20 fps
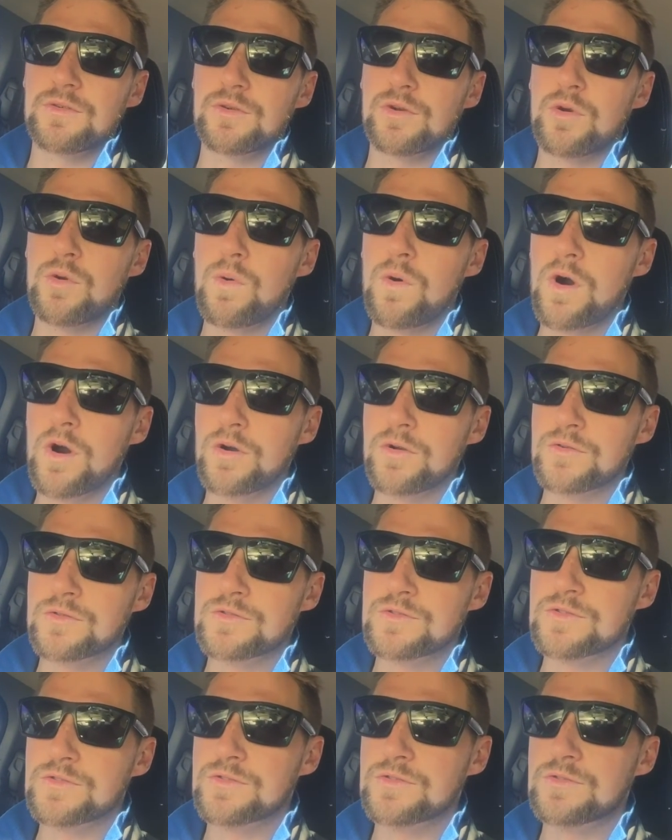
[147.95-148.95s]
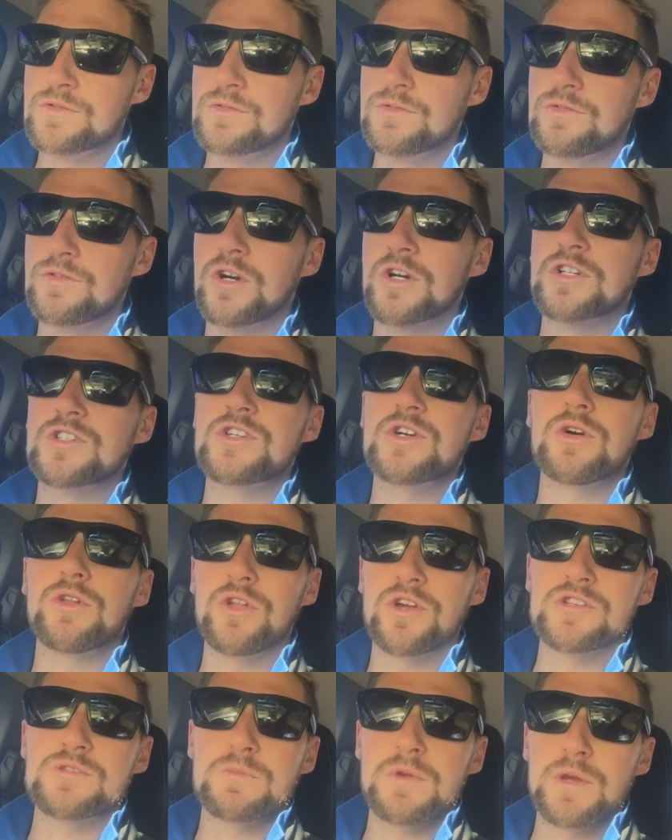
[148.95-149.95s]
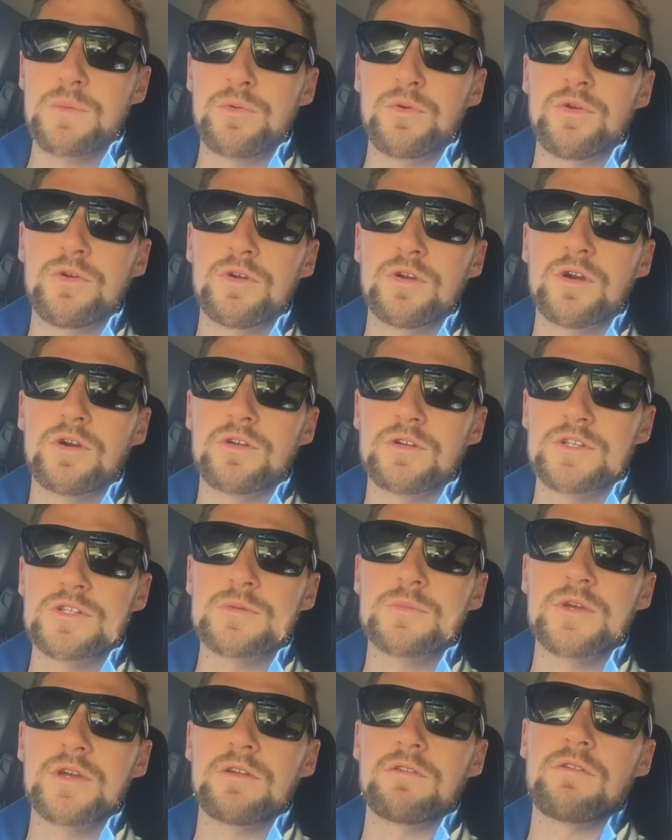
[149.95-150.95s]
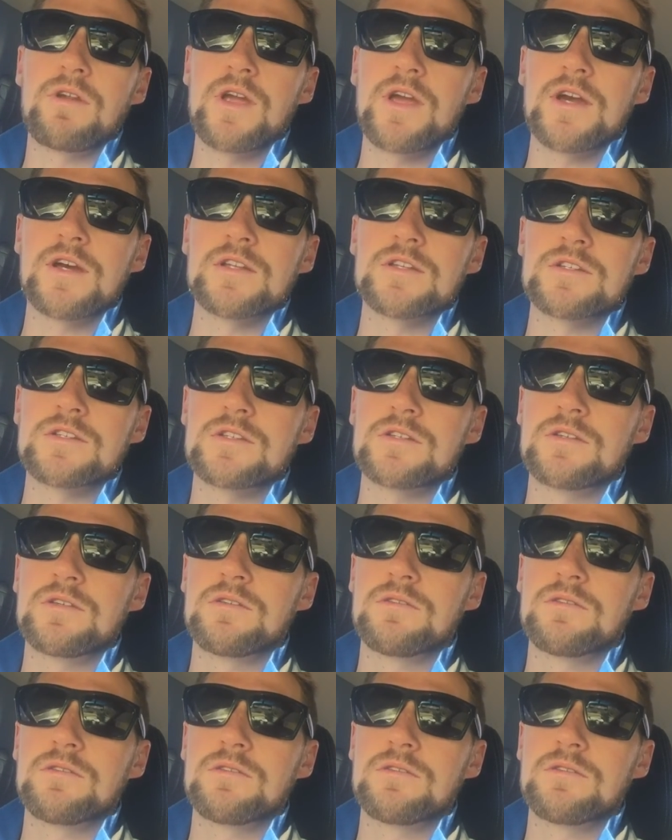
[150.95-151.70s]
quotes, like tell those people you're going to be around